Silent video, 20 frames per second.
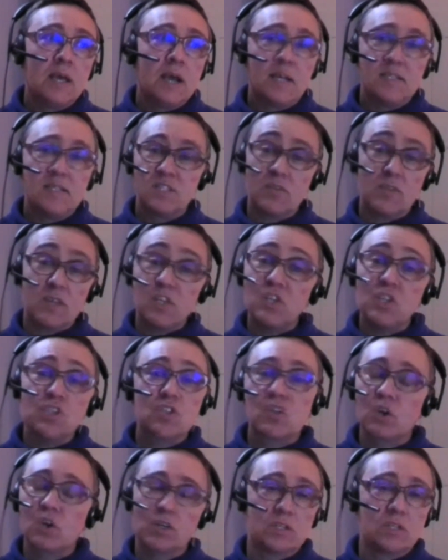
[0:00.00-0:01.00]
And so they
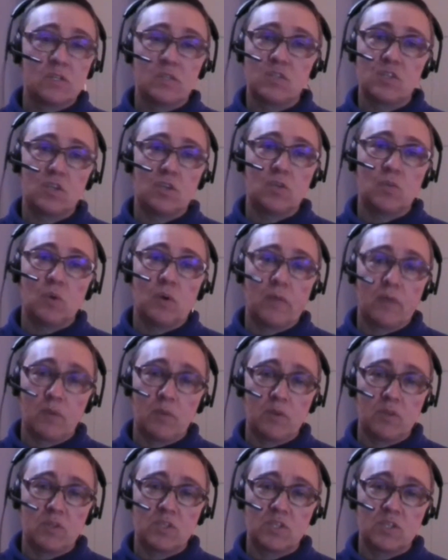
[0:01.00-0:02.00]
just couldn't do what they
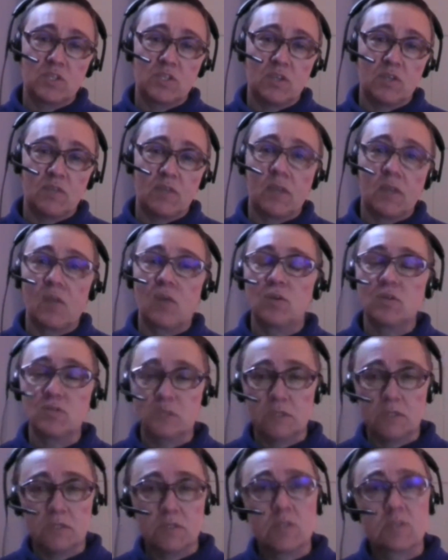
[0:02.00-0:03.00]
wanted to do. They
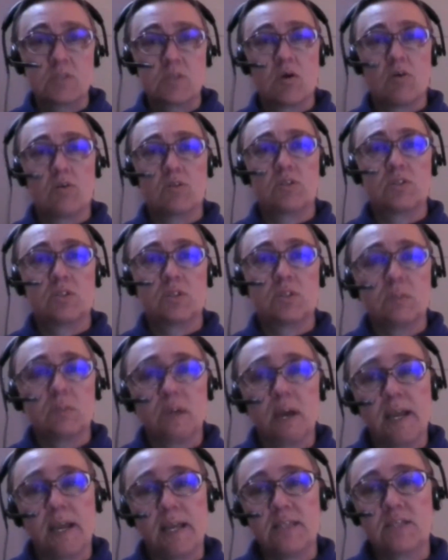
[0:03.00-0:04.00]
couldn't start to do
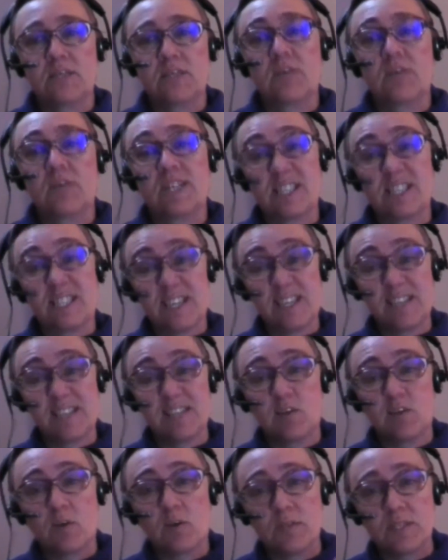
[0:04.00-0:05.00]
that integration. They hadn't got the
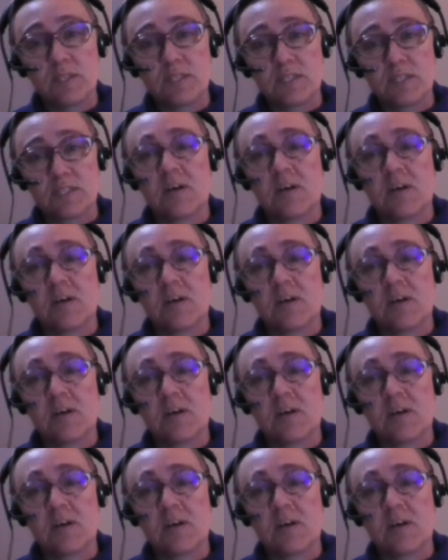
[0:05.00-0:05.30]
time.